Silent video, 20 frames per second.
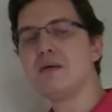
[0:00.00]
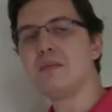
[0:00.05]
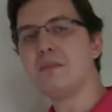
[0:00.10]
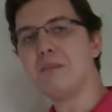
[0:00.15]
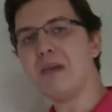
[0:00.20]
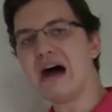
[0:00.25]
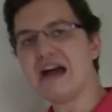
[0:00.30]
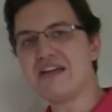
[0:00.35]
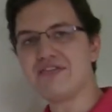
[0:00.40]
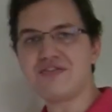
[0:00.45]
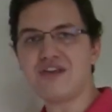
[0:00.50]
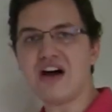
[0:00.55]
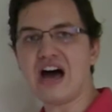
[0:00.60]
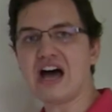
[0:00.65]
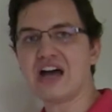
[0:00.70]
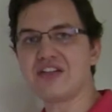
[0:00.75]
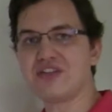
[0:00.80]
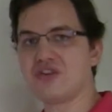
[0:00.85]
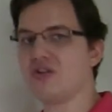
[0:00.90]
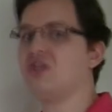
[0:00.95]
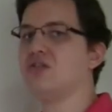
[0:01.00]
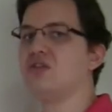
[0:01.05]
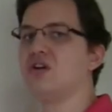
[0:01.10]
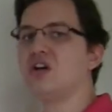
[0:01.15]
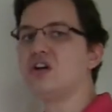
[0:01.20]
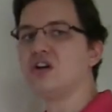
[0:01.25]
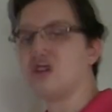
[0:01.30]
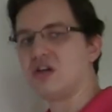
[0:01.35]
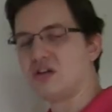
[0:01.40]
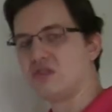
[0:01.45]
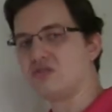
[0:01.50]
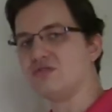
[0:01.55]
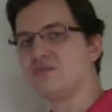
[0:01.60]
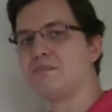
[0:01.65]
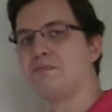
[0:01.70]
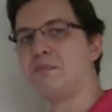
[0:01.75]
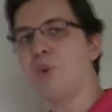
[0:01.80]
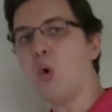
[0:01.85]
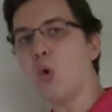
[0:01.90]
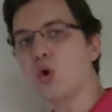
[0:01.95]
my father
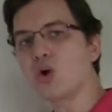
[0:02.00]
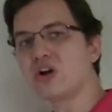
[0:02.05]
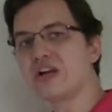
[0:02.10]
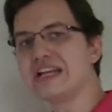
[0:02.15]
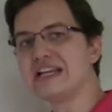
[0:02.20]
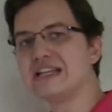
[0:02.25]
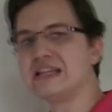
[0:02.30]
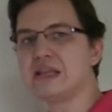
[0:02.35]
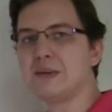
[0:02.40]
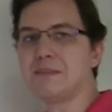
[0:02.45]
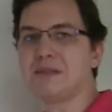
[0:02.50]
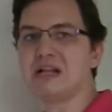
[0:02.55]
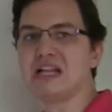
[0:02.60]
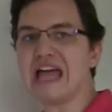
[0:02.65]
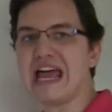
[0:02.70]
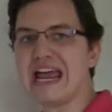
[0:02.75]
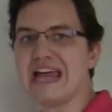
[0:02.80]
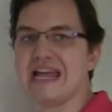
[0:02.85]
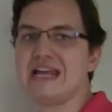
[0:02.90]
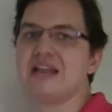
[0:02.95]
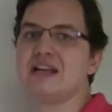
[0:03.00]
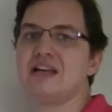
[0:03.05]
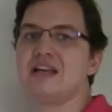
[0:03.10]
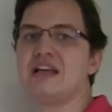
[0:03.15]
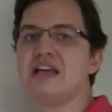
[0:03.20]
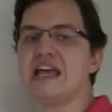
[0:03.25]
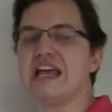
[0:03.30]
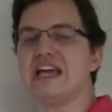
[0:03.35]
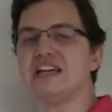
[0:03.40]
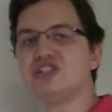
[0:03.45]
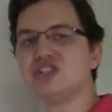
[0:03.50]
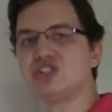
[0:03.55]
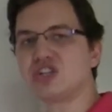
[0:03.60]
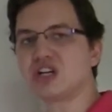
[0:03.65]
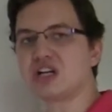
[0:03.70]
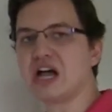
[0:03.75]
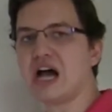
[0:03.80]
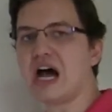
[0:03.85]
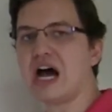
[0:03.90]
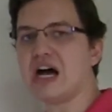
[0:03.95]
boarded the plane in
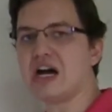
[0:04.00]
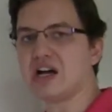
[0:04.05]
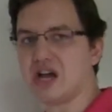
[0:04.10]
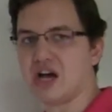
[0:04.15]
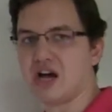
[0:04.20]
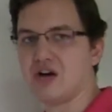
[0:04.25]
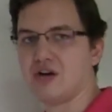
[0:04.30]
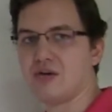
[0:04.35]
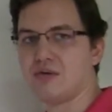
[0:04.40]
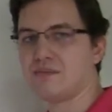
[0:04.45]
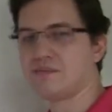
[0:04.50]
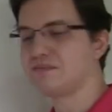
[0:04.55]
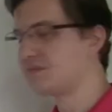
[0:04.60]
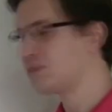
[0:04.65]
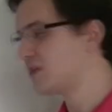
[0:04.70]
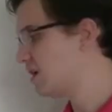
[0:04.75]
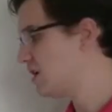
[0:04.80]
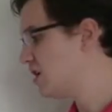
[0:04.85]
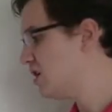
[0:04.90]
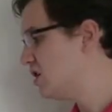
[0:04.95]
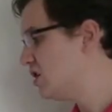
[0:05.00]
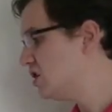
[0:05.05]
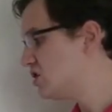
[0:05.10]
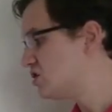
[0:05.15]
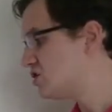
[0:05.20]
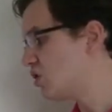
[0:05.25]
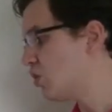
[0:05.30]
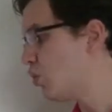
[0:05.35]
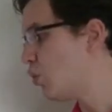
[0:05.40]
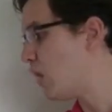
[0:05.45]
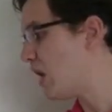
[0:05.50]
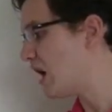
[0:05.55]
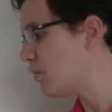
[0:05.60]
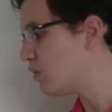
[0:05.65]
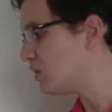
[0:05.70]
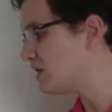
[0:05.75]
Chicago. So where